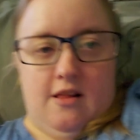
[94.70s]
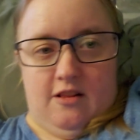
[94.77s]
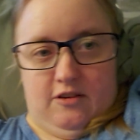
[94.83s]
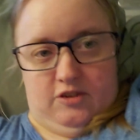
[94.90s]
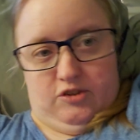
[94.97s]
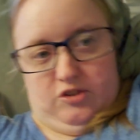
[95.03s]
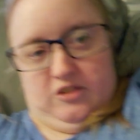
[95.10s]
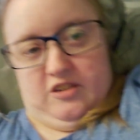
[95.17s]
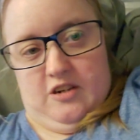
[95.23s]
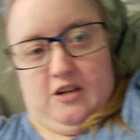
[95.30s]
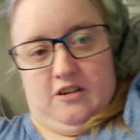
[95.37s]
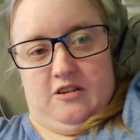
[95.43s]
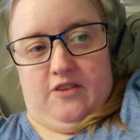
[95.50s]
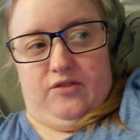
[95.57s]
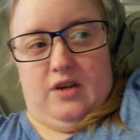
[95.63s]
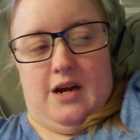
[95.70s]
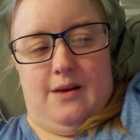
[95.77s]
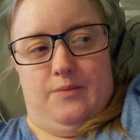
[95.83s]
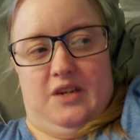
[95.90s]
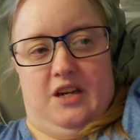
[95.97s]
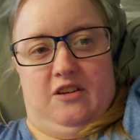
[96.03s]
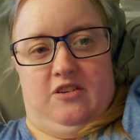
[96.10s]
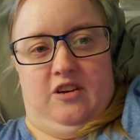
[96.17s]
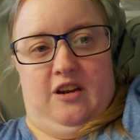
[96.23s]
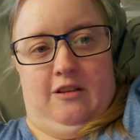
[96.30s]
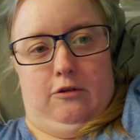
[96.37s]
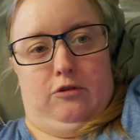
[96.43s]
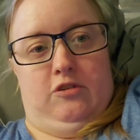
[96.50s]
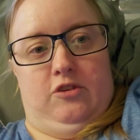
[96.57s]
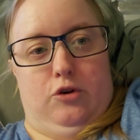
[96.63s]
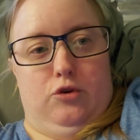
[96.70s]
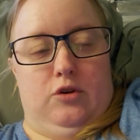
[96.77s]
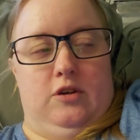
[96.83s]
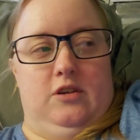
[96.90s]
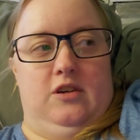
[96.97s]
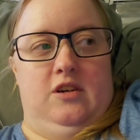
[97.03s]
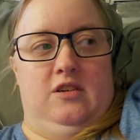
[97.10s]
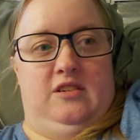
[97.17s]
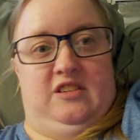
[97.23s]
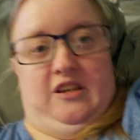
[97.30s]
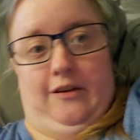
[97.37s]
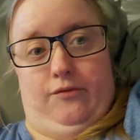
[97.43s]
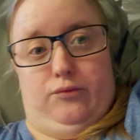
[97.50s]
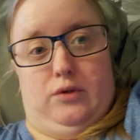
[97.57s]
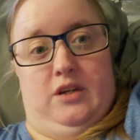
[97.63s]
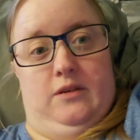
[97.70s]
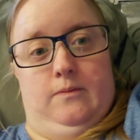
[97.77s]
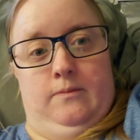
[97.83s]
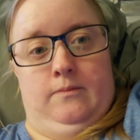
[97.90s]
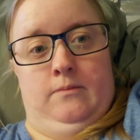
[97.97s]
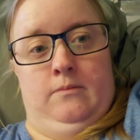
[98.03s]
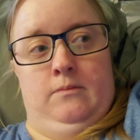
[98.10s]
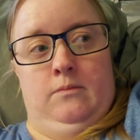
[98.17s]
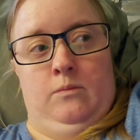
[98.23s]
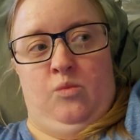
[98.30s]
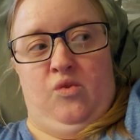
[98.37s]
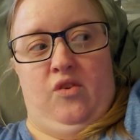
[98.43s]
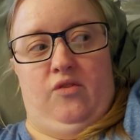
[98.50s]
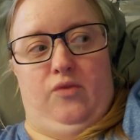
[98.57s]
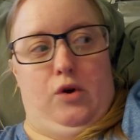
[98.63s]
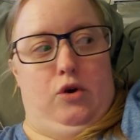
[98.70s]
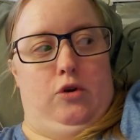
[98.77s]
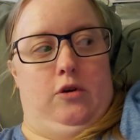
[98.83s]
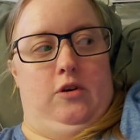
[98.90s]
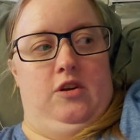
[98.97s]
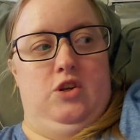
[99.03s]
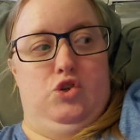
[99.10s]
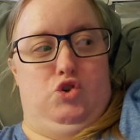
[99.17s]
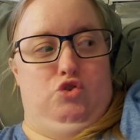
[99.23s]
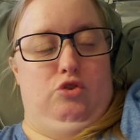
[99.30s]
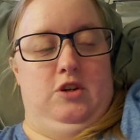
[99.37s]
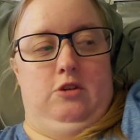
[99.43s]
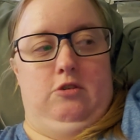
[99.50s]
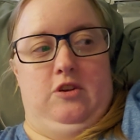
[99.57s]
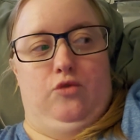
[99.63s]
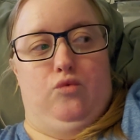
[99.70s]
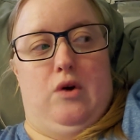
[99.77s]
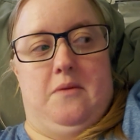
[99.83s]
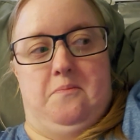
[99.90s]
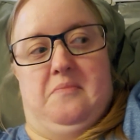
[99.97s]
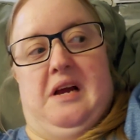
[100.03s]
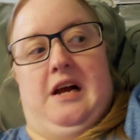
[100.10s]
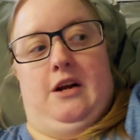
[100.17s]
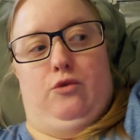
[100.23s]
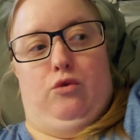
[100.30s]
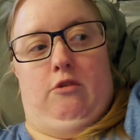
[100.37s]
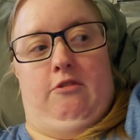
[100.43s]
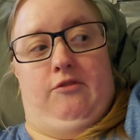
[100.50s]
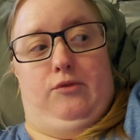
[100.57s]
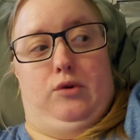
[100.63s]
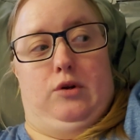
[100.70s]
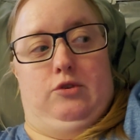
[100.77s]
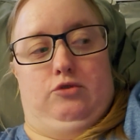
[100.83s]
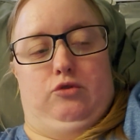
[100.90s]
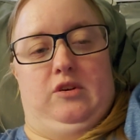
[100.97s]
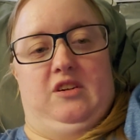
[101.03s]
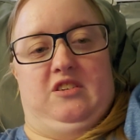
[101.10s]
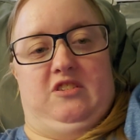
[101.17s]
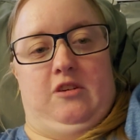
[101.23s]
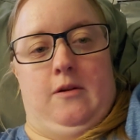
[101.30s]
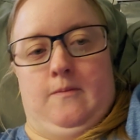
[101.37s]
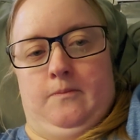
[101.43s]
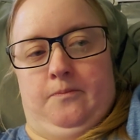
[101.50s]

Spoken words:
it's just not enough time to get to either store, Safeway, for usually only one bag worth of groceries.